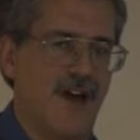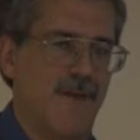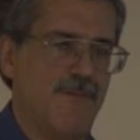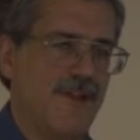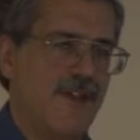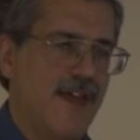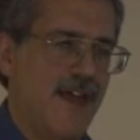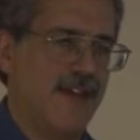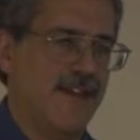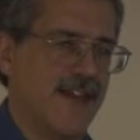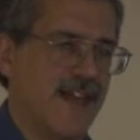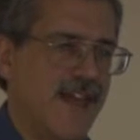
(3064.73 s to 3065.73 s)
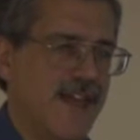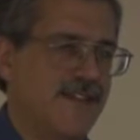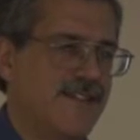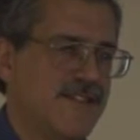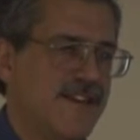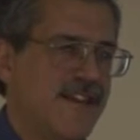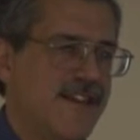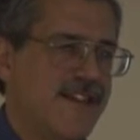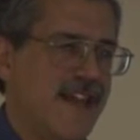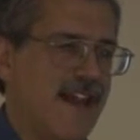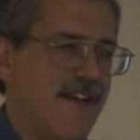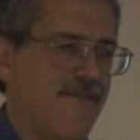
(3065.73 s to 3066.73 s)
up, and the kids
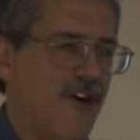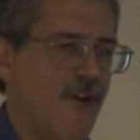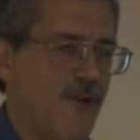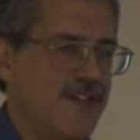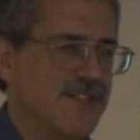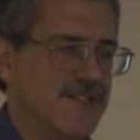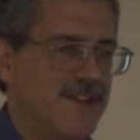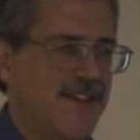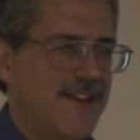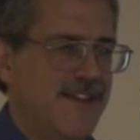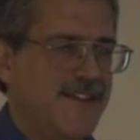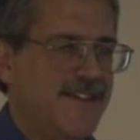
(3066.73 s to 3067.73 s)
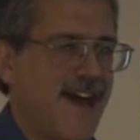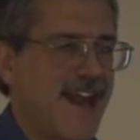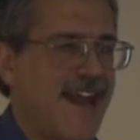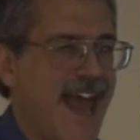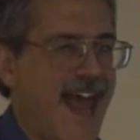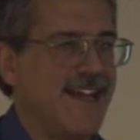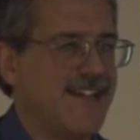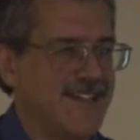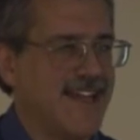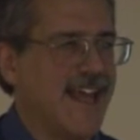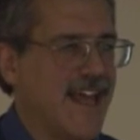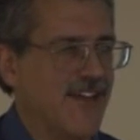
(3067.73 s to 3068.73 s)
that have always not had to
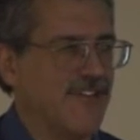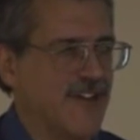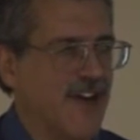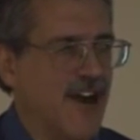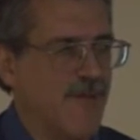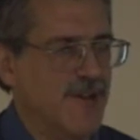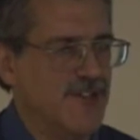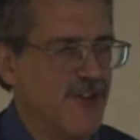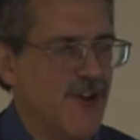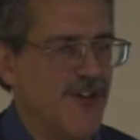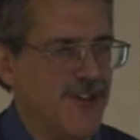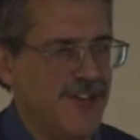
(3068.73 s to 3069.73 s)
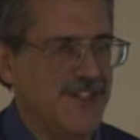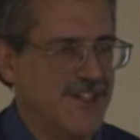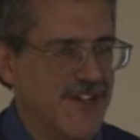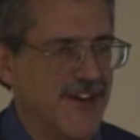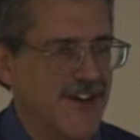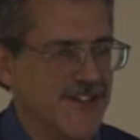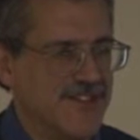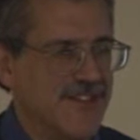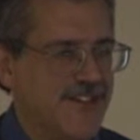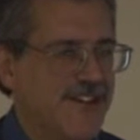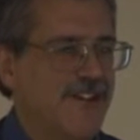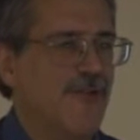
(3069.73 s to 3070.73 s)
take out the garbage all these years
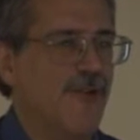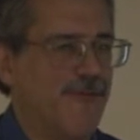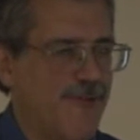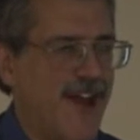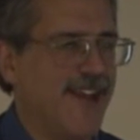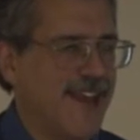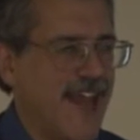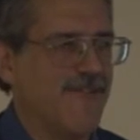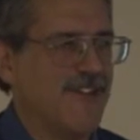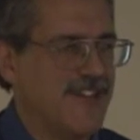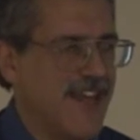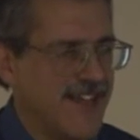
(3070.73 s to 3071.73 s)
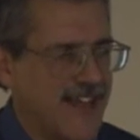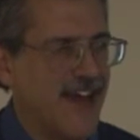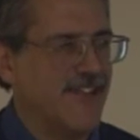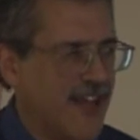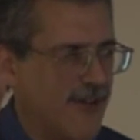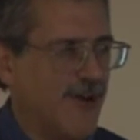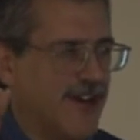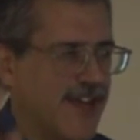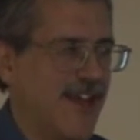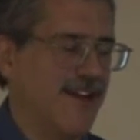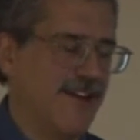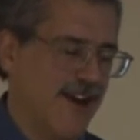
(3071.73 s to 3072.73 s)
will finally have to take out that 1
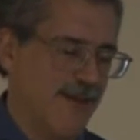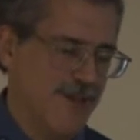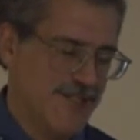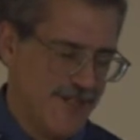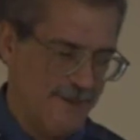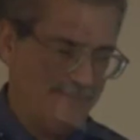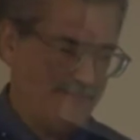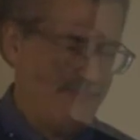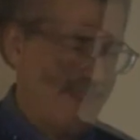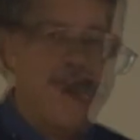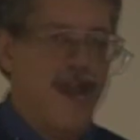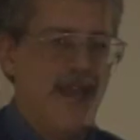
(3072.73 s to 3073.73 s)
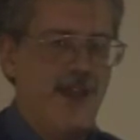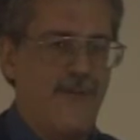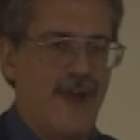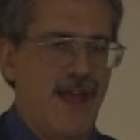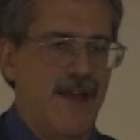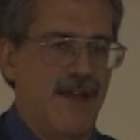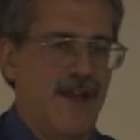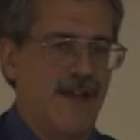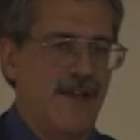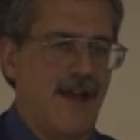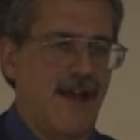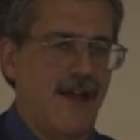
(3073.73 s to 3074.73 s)
can of garbage. So anyway,
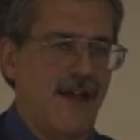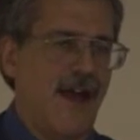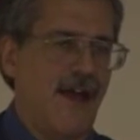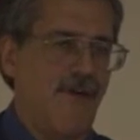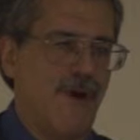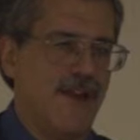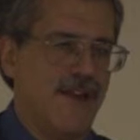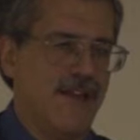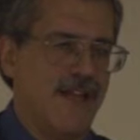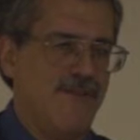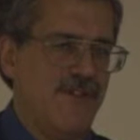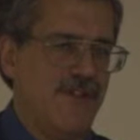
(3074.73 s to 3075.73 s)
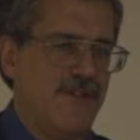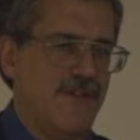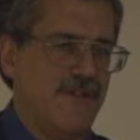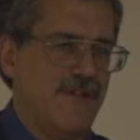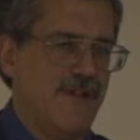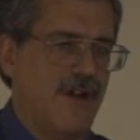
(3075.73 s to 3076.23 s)
I wanted to leave you